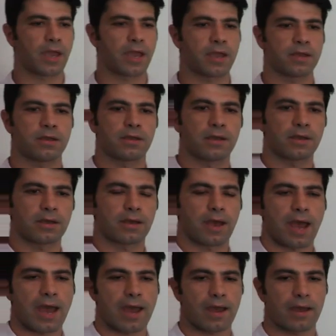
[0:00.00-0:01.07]
they
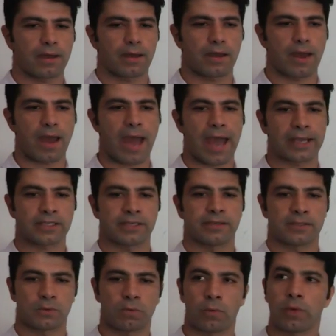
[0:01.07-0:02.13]

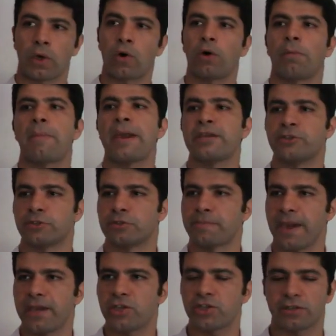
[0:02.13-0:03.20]
access what we call pages.
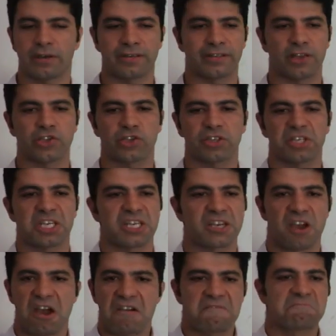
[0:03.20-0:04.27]
Pages are
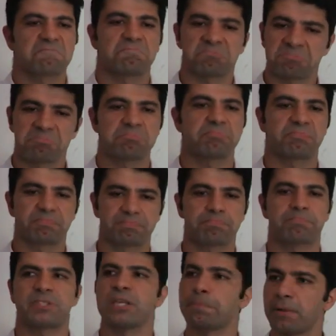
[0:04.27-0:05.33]
essentially,
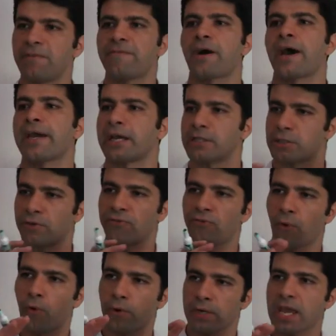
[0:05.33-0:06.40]
simplifying, it's a
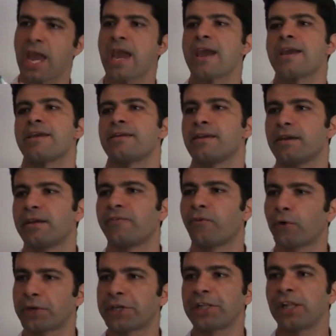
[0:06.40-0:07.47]
4
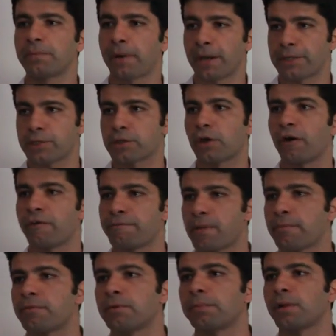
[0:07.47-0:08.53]
kilobytes of
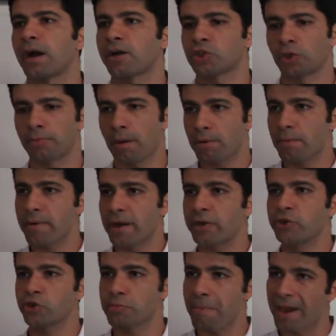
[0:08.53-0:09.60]
memory block. So memory
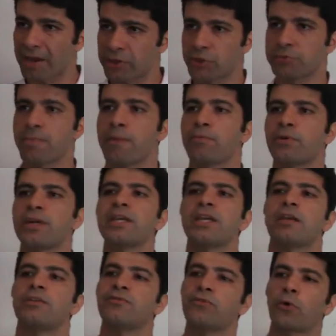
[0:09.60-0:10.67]
manager manages memory
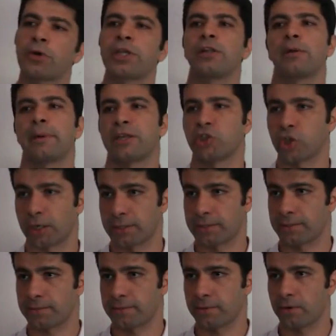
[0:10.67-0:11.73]
in 4 kilobyte
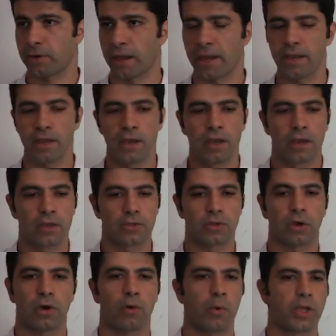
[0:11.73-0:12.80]
chunks. Okay.
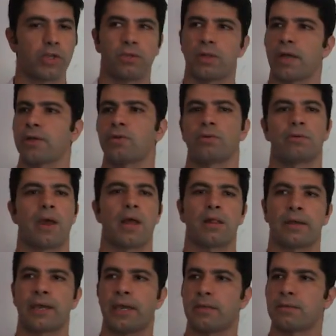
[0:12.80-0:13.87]
So when you
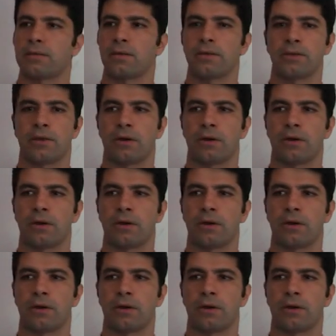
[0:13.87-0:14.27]
allocate